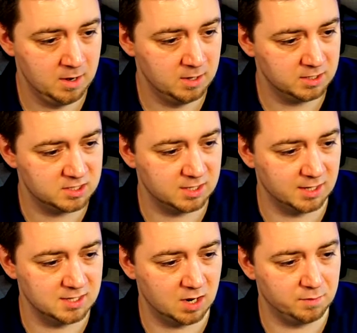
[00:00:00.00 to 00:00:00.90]
This
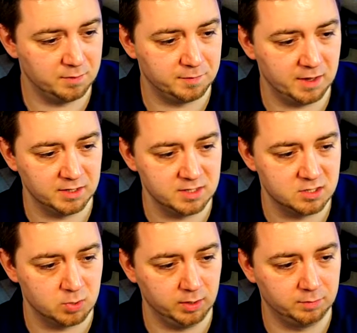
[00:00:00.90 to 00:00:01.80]
stands out for the fact that it's a
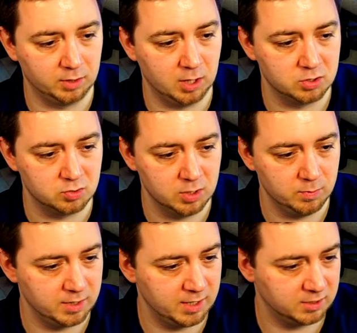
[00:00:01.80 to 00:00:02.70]
24 hour screen
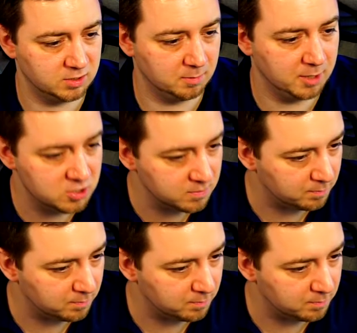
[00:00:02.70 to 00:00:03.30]
with an exclamation